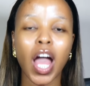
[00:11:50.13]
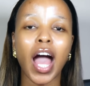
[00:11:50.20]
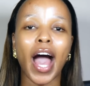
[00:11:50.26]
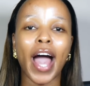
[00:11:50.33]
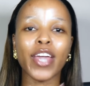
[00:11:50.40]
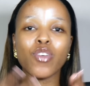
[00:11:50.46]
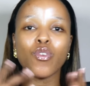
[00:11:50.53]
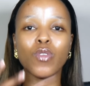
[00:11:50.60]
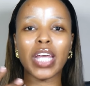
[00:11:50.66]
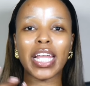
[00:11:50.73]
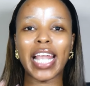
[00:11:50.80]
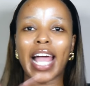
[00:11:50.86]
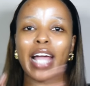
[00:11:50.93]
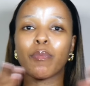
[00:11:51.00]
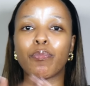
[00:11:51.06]
I knew that
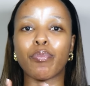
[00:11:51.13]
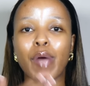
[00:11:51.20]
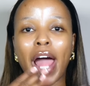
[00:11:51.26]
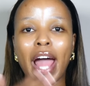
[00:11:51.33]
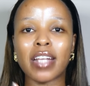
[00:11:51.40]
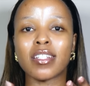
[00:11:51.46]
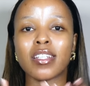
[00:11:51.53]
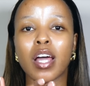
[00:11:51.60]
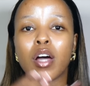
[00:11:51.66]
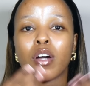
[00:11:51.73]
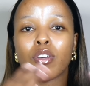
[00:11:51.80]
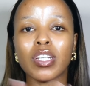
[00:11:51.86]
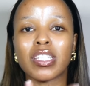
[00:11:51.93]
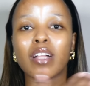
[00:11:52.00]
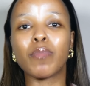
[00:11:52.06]
like Brand,
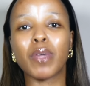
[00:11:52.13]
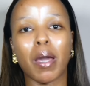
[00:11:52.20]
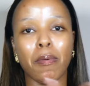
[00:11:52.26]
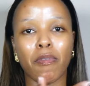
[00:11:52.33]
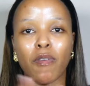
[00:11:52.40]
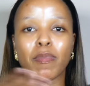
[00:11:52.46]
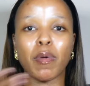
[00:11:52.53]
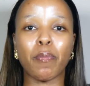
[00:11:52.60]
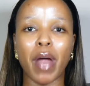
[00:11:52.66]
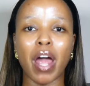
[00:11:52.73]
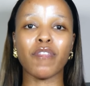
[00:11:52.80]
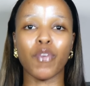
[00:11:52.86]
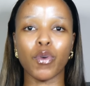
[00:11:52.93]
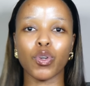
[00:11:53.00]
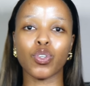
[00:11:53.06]
because I'll be coming from the
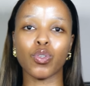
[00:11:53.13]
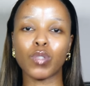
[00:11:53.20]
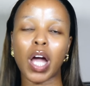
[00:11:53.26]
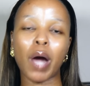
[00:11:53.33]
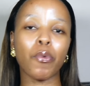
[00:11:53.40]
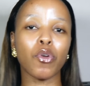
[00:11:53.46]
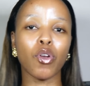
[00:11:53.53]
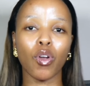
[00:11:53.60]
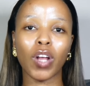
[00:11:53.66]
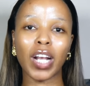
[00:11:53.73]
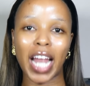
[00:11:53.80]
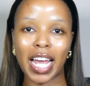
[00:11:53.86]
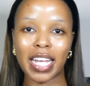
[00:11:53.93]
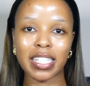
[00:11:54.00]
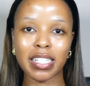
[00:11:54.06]
Brand photo shoot, I would look
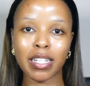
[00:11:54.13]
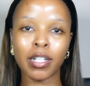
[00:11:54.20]
nice.